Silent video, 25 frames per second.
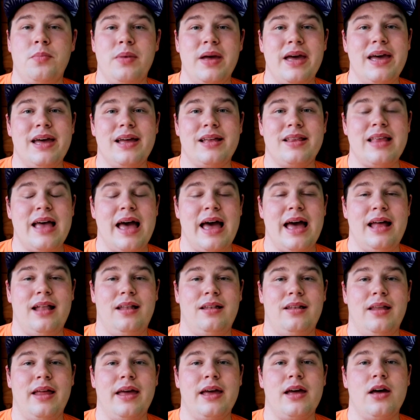big
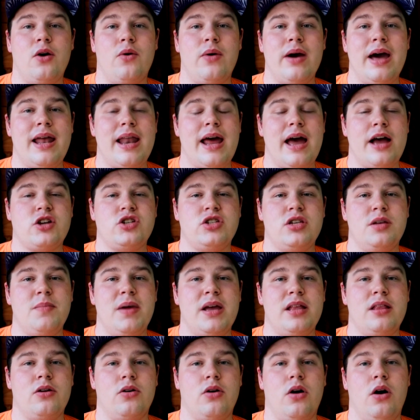that Lego had actually
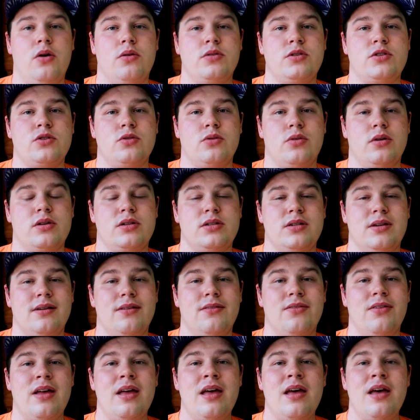made their own sorts of